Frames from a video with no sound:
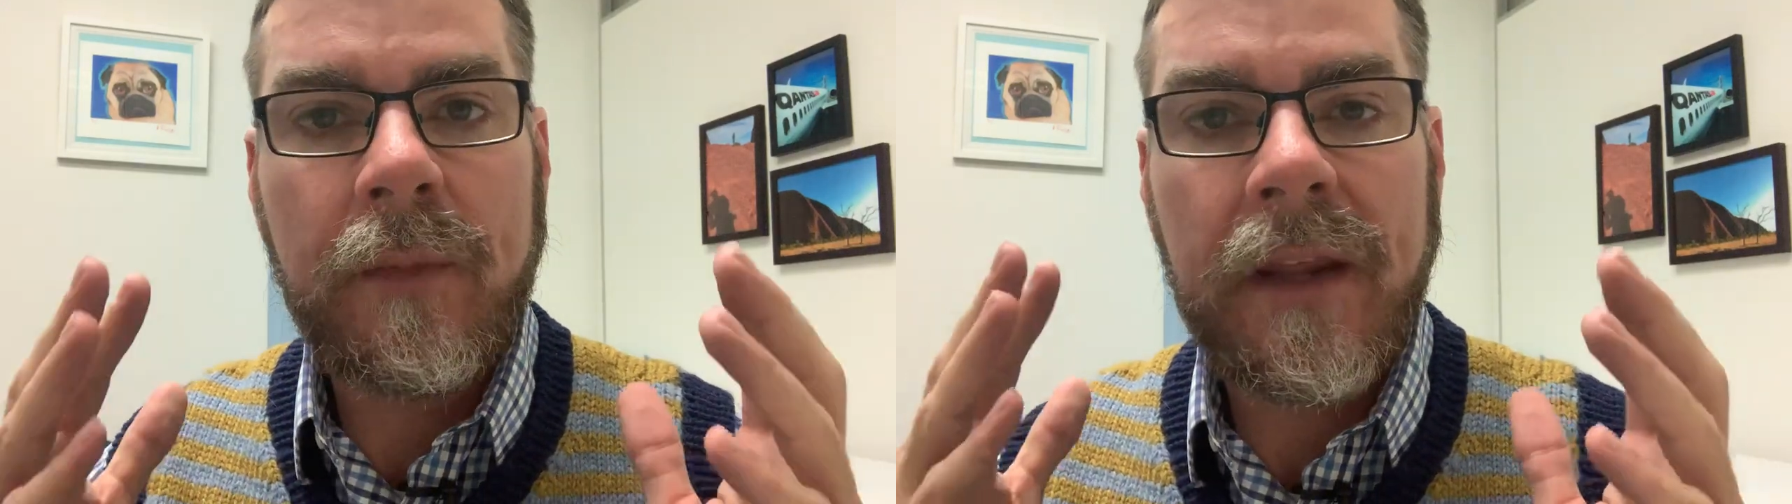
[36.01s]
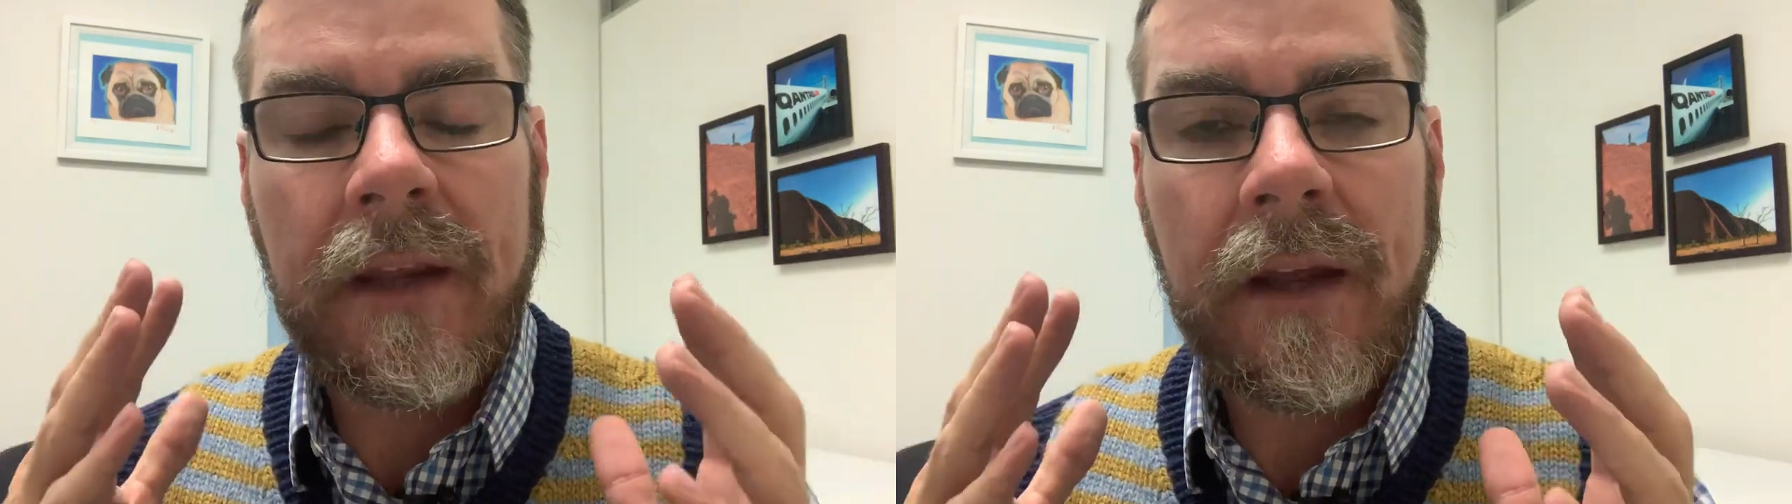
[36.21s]

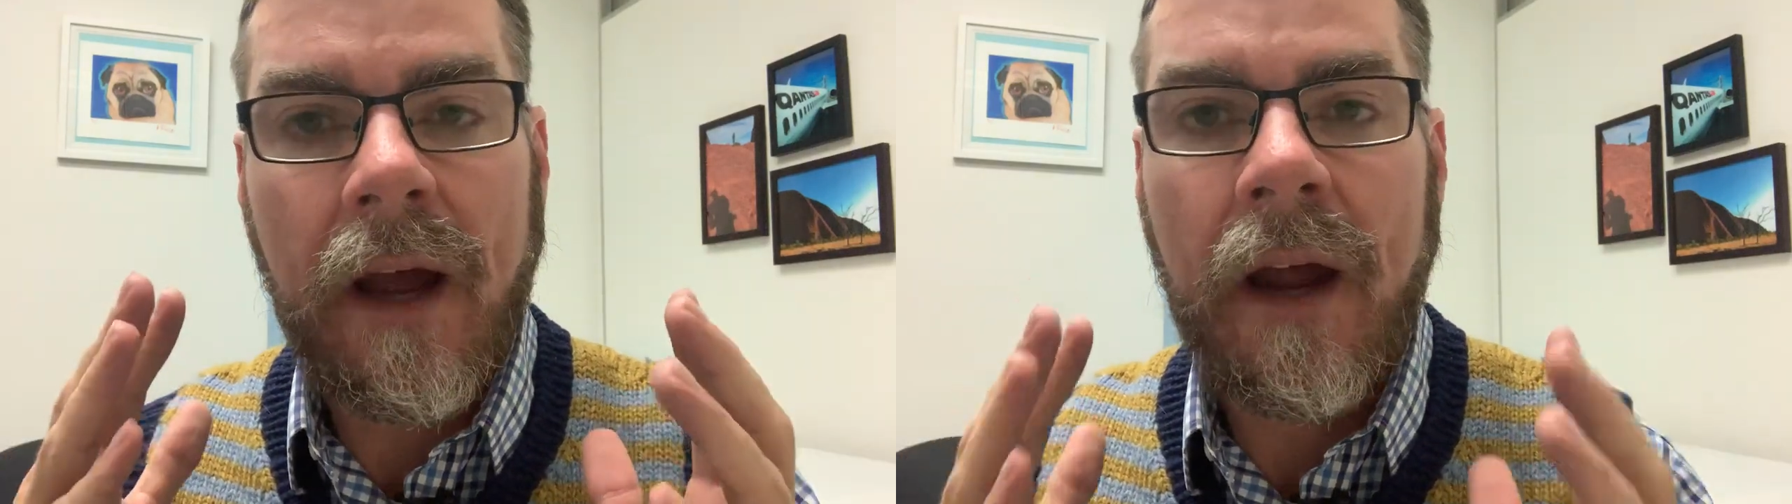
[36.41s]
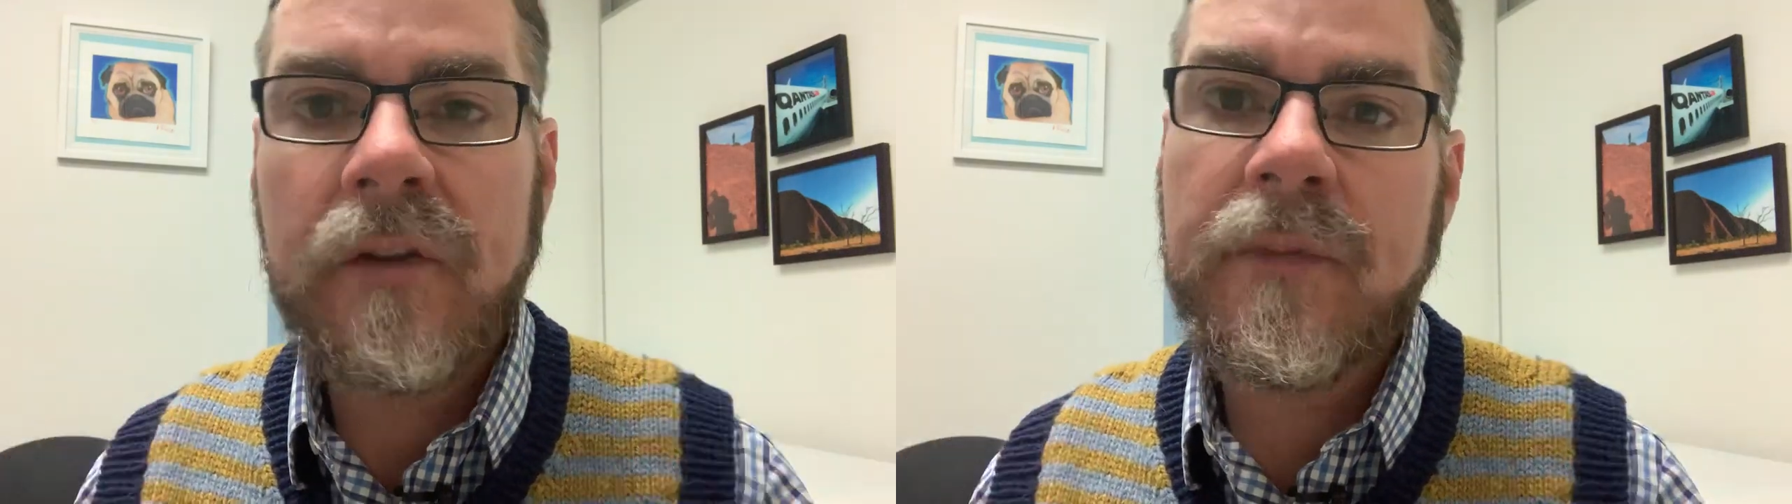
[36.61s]
be
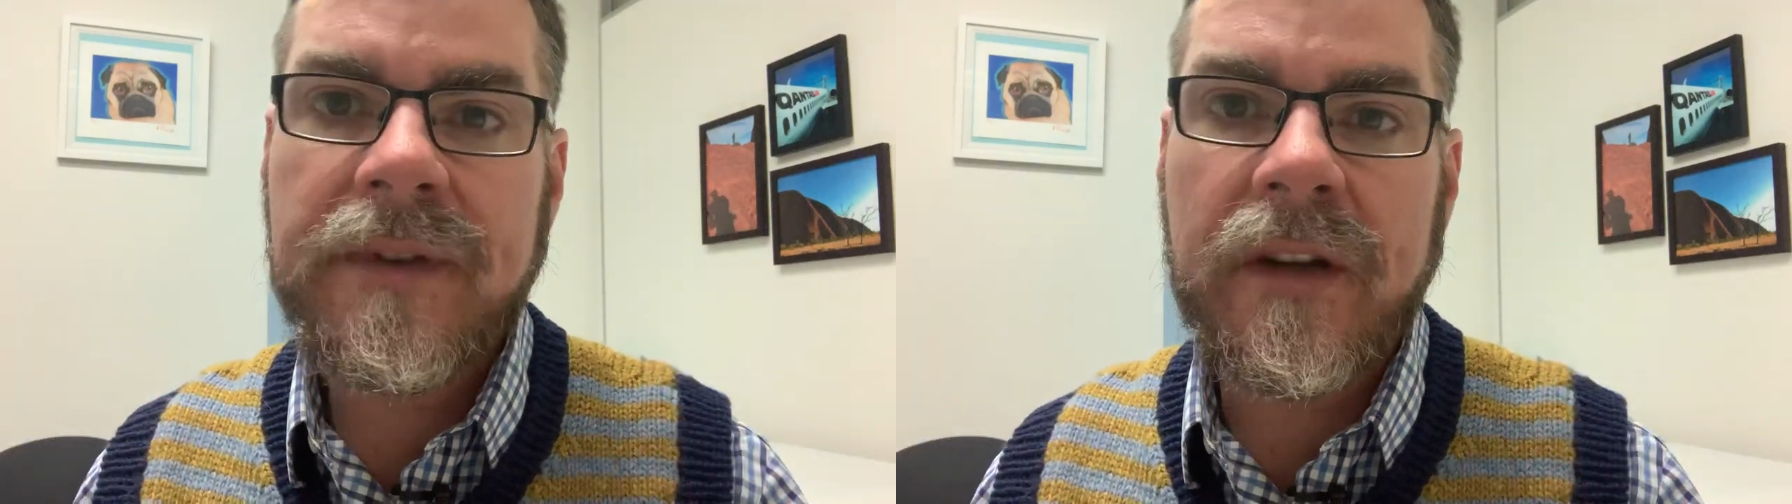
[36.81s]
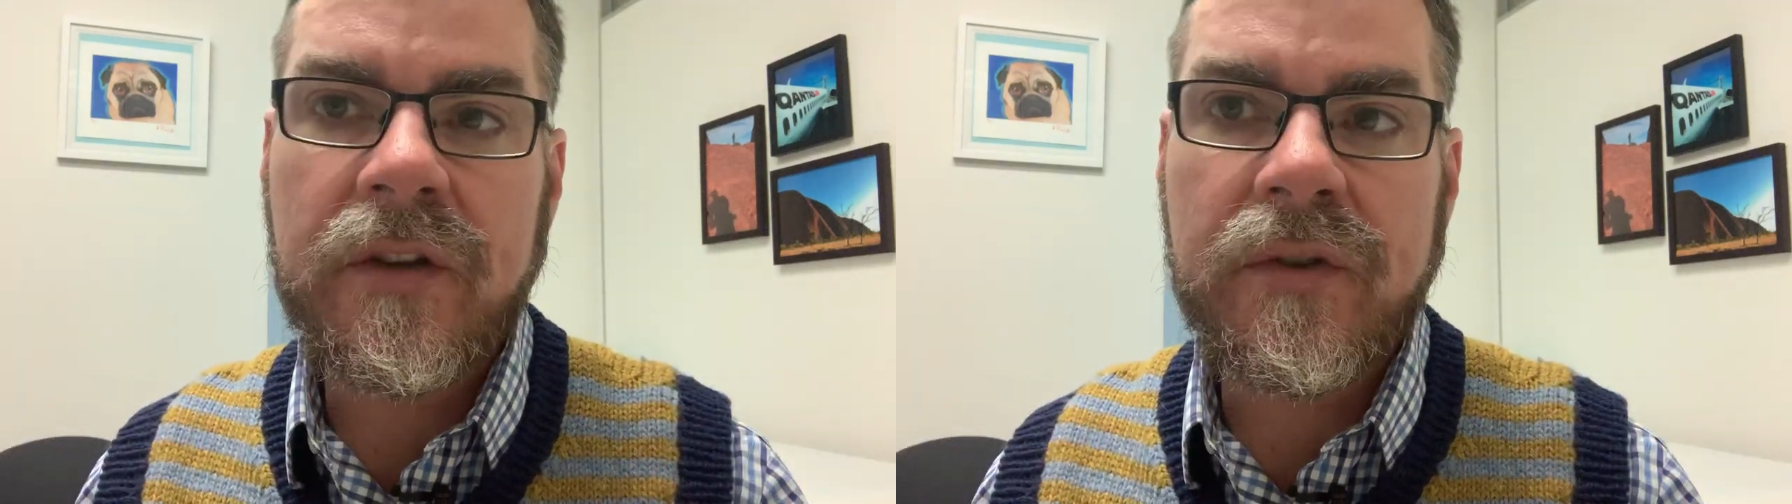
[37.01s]
100%
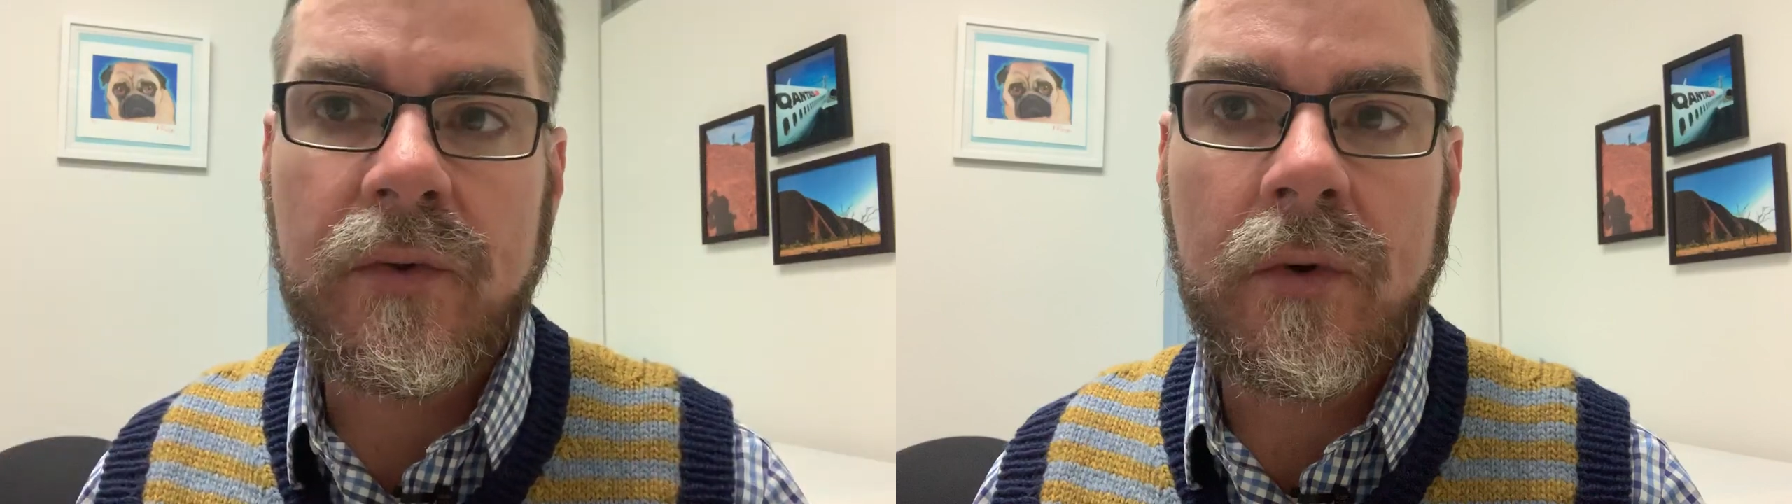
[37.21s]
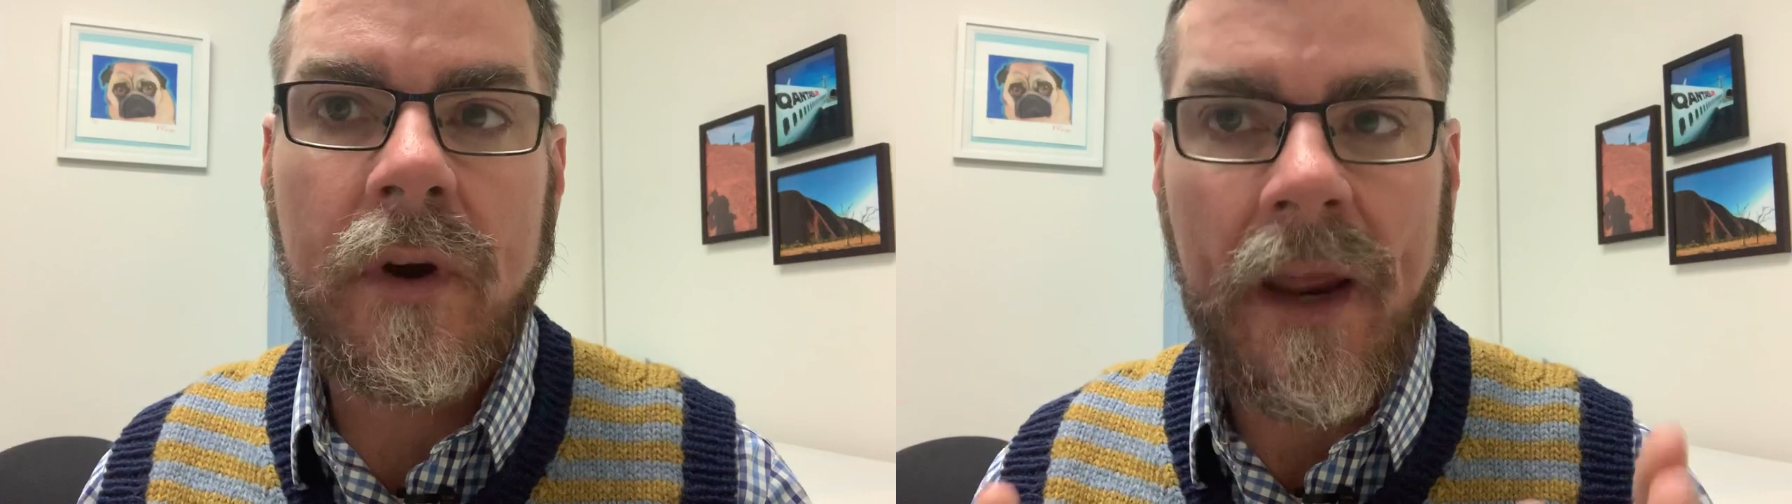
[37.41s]

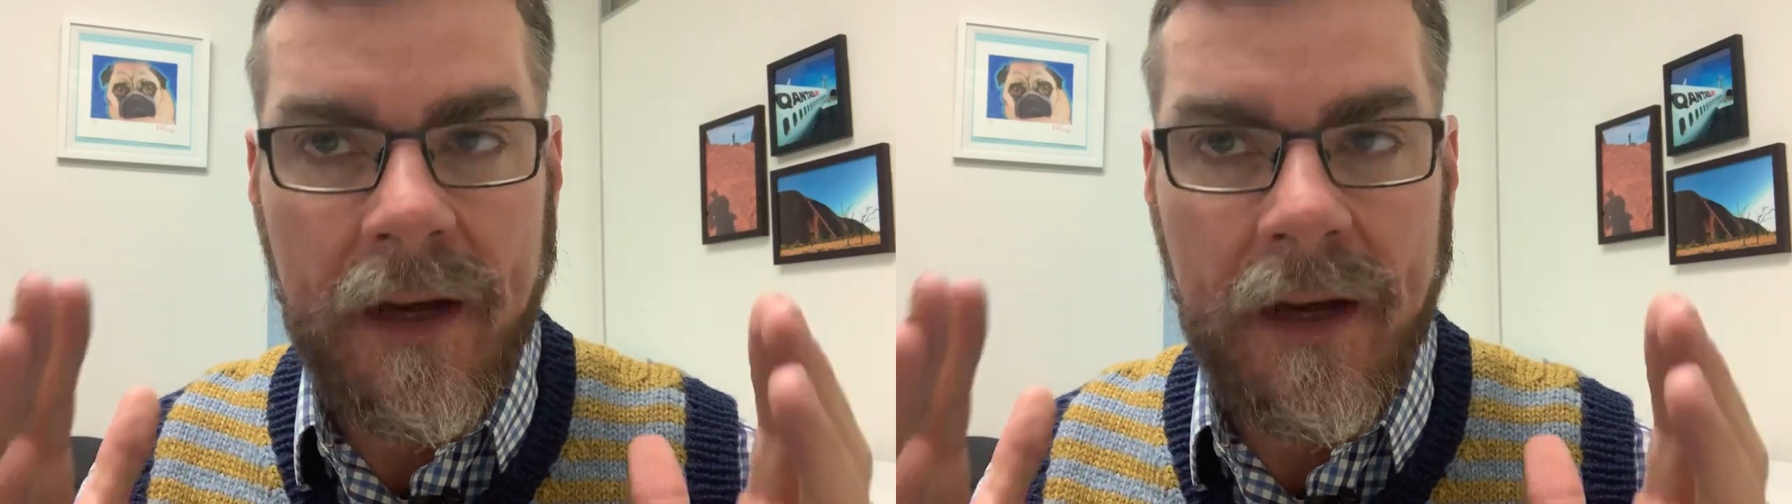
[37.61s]
sure